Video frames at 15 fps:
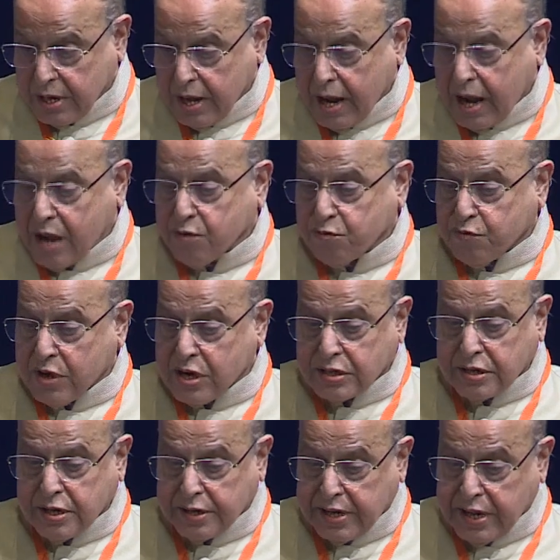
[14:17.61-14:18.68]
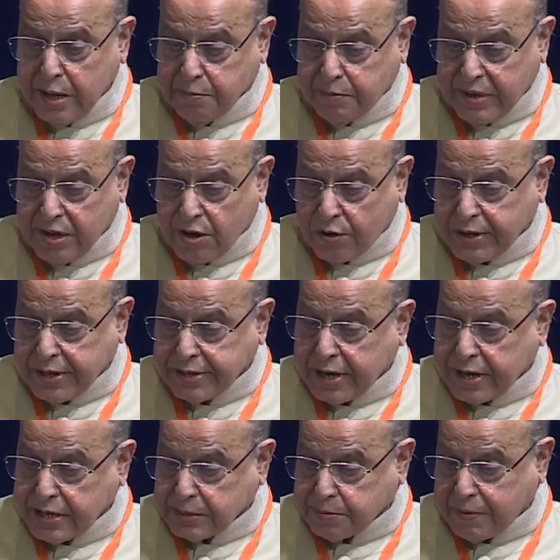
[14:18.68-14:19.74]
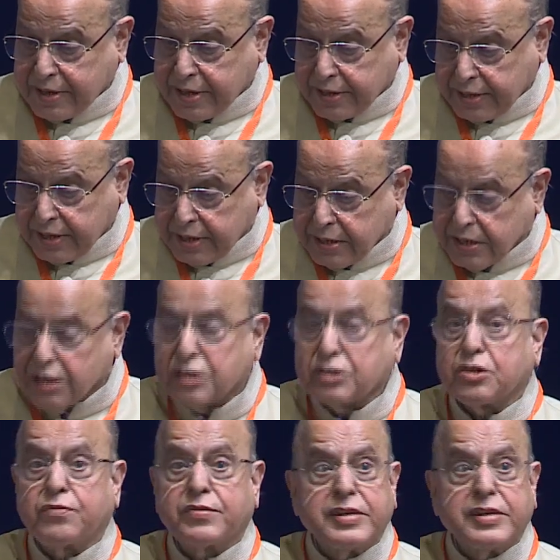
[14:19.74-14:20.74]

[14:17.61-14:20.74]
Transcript: and worked deeply on interdisciplinary areas of